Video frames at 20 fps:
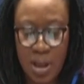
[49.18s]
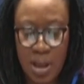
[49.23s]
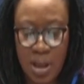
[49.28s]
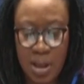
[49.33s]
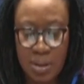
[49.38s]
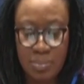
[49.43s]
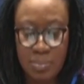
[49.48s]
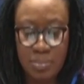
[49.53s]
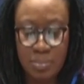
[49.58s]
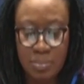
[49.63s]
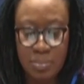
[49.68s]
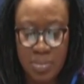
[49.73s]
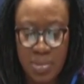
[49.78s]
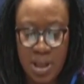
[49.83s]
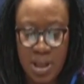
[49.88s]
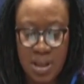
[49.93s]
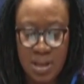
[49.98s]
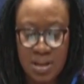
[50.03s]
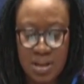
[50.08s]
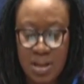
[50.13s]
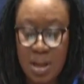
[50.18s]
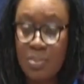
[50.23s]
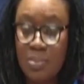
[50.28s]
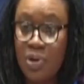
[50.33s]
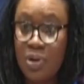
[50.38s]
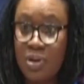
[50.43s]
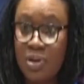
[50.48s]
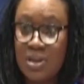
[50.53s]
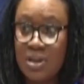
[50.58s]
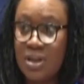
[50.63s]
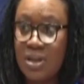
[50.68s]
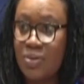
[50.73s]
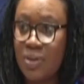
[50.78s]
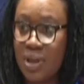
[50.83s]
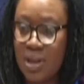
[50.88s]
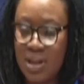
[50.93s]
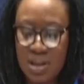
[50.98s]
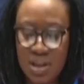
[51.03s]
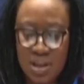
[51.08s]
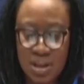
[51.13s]
Um, in some
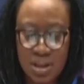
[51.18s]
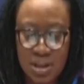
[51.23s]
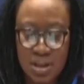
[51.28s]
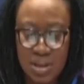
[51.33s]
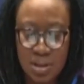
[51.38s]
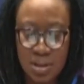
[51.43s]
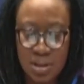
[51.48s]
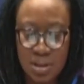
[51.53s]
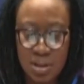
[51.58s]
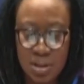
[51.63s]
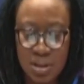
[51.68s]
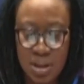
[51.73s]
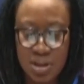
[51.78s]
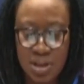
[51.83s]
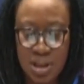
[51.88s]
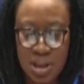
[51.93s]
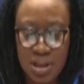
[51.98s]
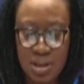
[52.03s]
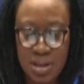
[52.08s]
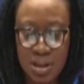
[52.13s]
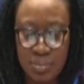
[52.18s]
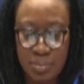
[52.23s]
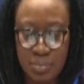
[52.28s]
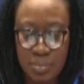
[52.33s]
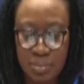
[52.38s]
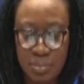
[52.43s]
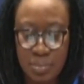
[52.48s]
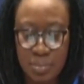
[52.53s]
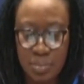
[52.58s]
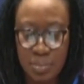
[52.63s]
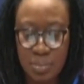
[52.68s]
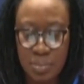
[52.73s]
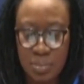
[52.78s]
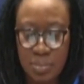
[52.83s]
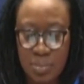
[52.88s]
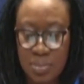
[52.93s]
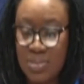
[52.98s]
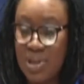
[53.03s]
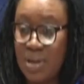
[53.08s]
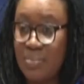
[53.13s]
constituencies, such as um,
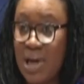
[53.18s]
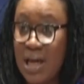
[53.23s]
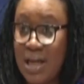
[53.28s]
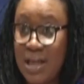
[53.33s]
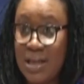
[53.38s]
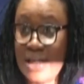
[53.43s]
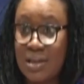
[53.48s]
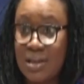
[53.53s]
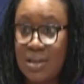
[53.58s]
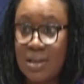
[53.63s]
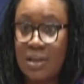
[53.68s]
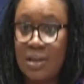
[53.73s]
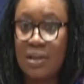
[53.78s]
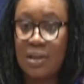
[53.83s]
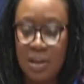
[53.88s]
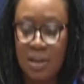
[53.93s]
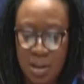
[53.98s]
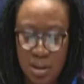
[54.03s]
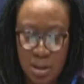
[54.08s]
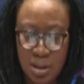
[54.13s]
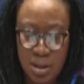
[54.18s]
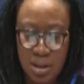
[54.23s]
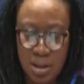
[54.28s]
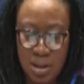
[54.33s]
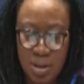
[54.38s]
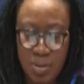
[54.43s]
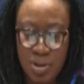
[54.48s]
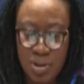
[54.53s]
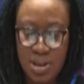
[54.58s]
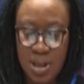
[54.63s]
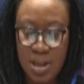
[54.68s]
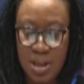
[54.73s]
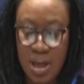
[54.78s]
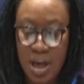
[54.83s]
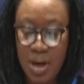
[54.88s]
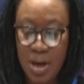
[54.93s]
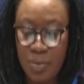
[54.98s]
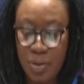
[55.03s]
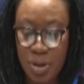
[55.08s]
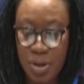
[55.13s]
Tema East, there was an
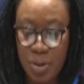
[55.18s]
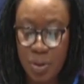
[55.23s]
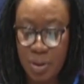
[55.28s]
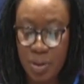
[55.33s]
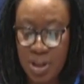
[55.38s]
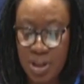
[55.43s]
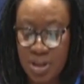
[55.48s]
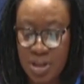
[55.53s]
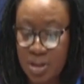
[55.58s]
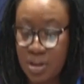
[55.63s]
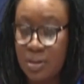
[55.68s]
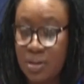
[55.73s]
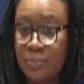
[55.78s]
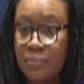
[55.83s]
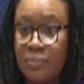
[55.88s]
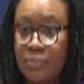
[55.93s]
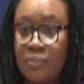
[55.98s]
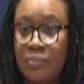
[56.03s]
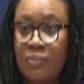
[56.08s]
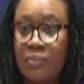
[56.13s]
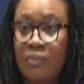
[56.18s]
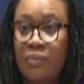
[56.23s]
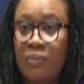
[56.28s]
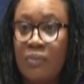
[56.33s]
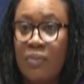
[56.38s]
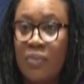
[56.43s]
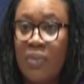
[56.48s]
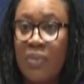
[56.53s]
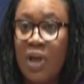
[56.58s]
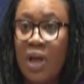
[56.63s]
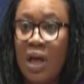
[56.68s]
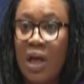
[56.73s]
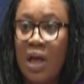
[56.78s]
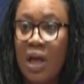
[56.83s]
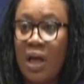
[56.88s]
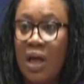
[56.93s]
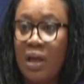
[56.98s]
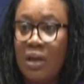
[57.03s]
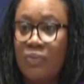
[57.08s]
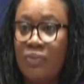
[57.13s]
error in collation
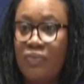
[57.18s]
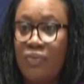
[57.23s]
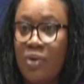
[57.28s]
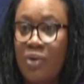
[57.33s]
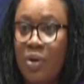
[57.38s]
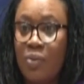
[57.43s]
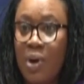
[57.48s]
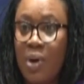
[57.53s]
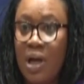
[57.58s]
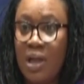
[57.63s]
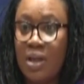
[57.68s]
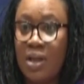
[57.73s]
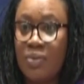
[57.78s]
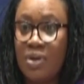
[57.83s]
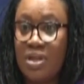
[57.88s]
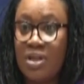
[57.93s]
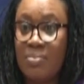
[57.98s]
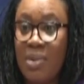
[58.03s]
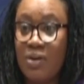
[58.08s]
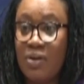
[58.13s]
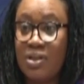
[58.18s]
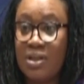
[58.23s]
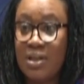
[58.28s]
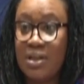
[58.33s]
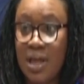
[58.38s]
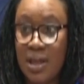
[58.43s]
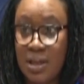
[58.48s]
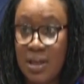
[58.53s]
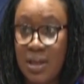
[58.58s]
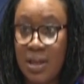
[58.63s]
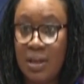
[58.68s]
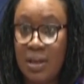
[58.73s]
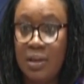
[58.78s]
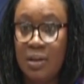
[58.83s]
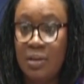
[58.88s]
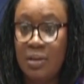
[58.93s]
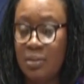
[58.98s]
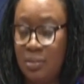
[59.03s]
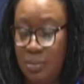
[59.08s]
and for a while, there were some outstanding.